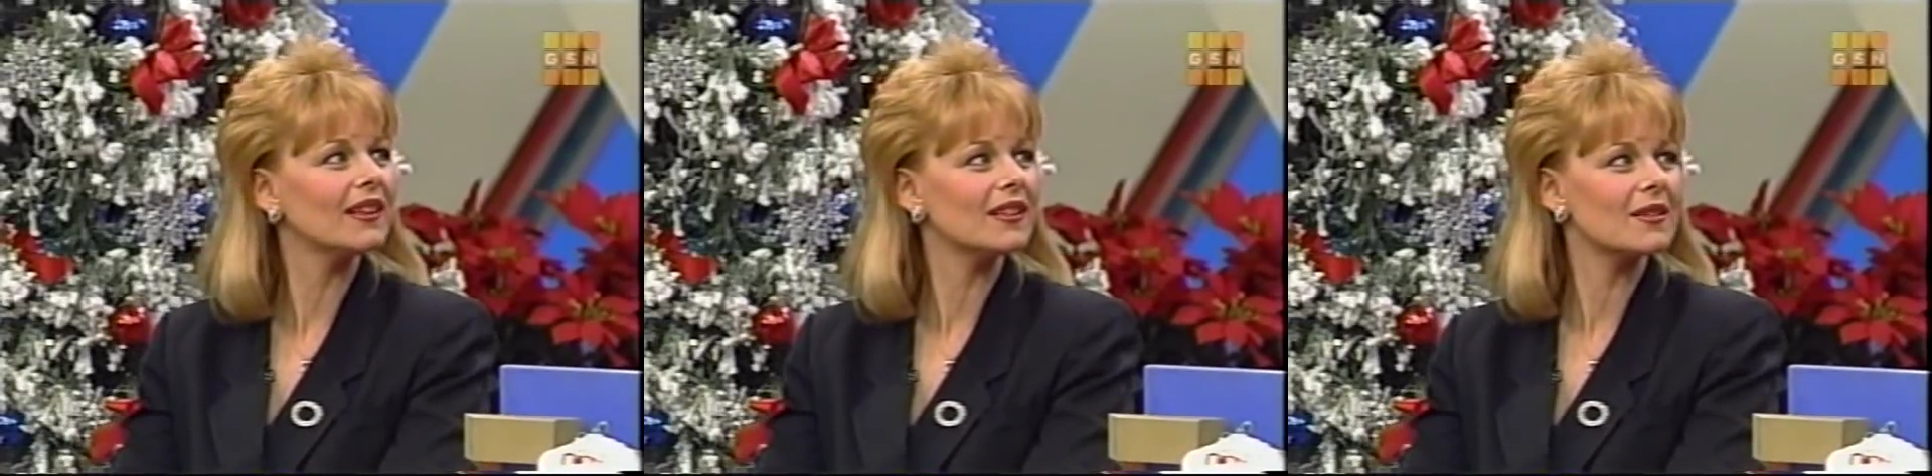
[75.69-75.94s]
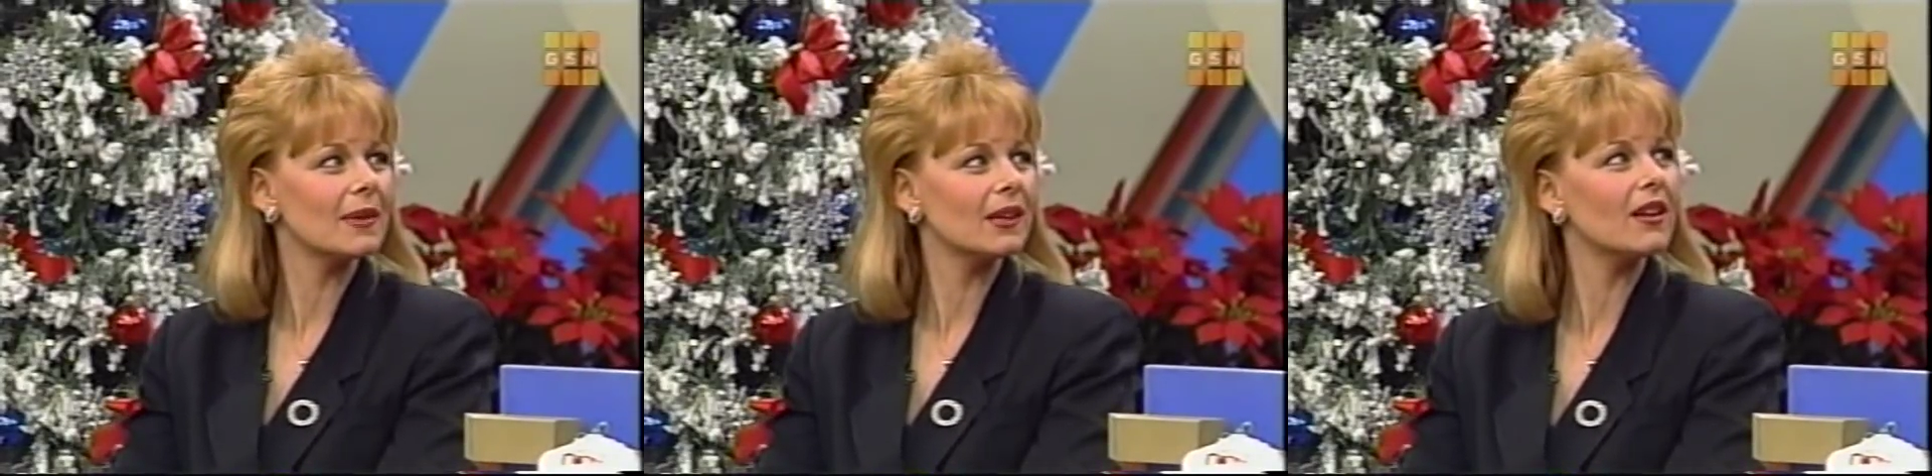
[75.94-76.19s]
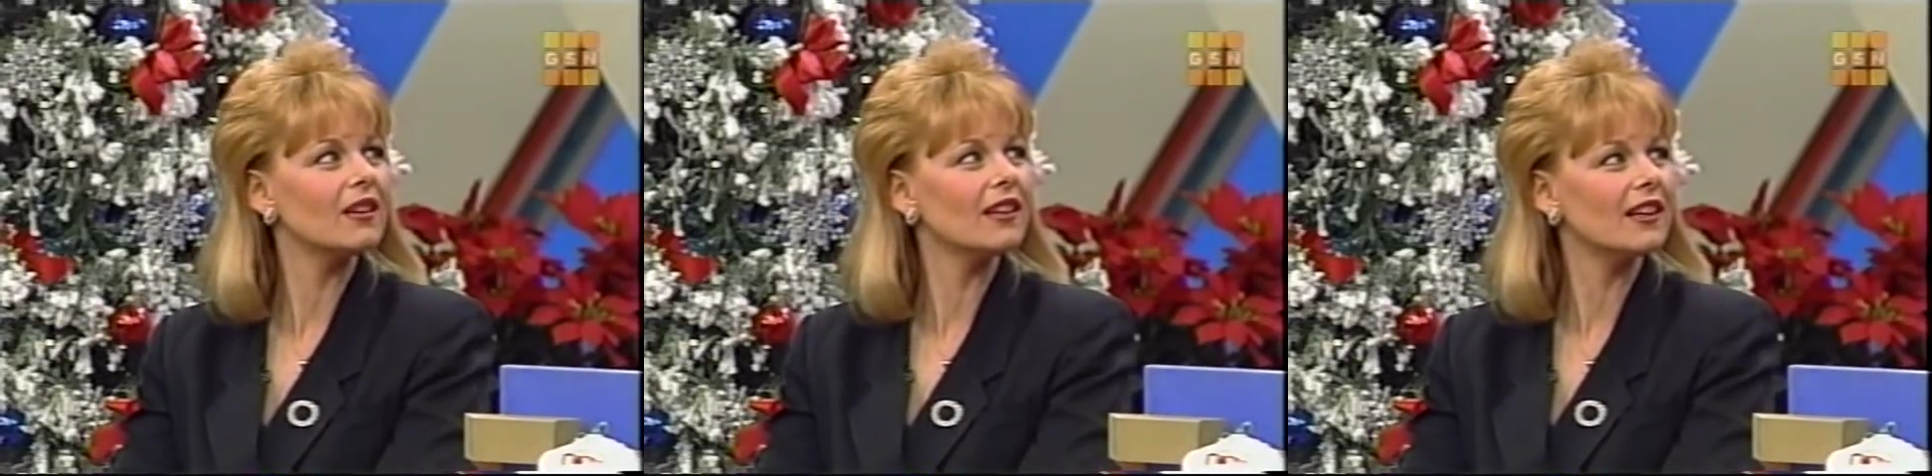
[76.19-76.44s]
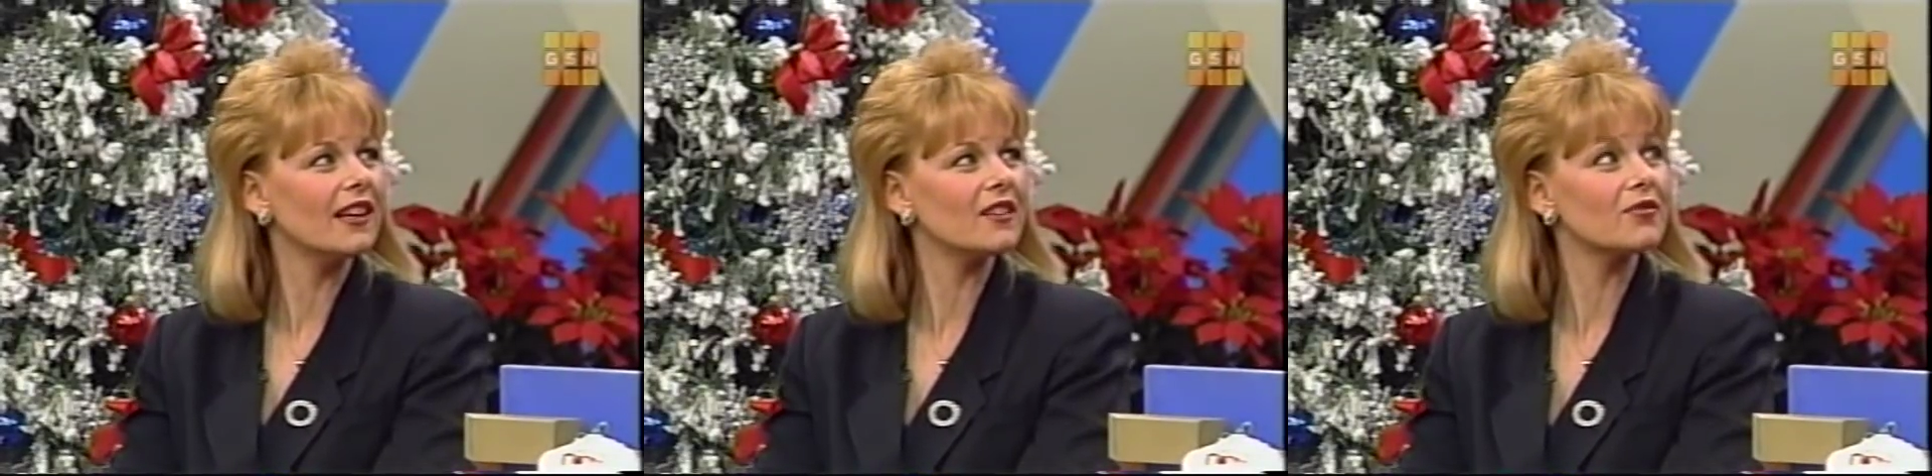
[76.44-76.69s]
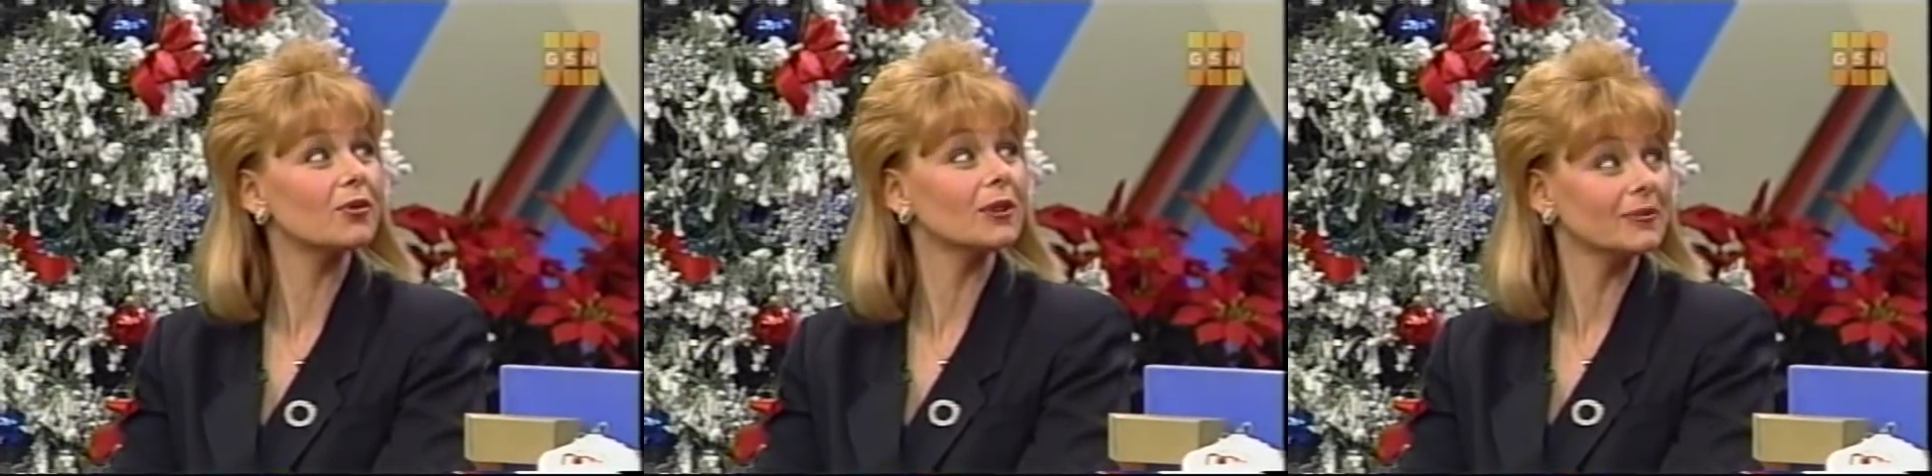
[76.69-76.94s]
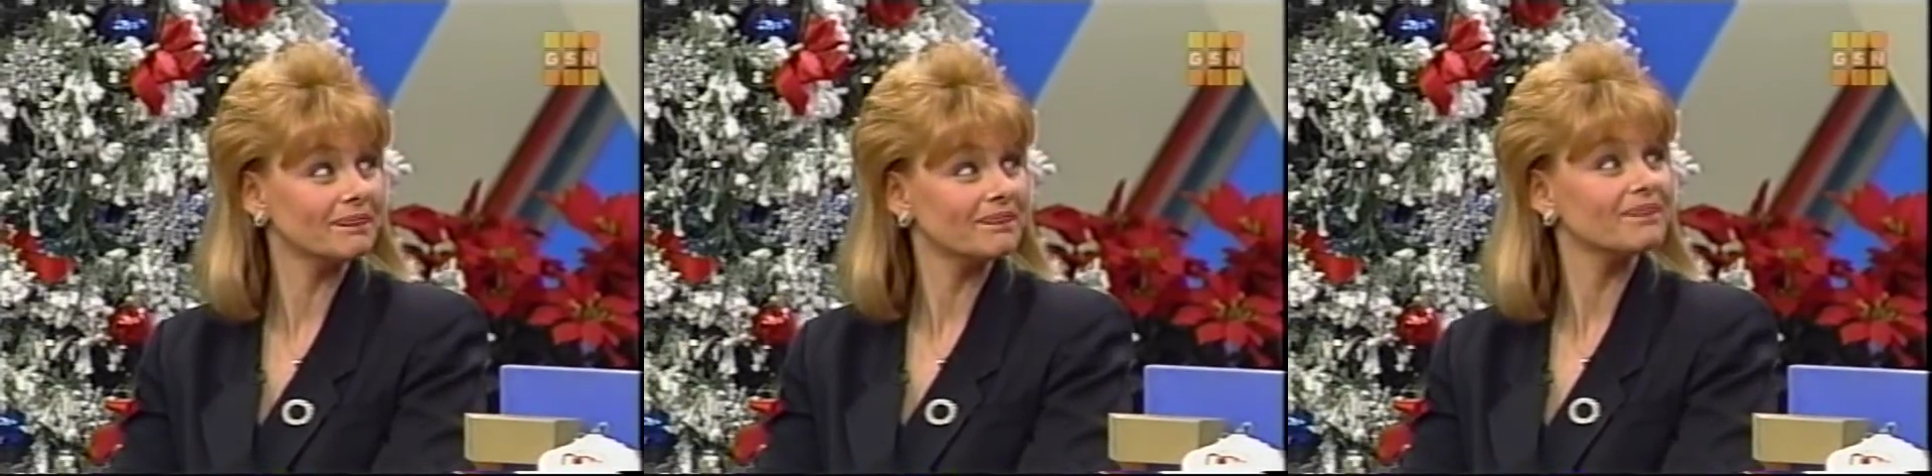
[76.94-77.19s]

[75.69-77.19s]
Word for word: and that's about all you can ask for.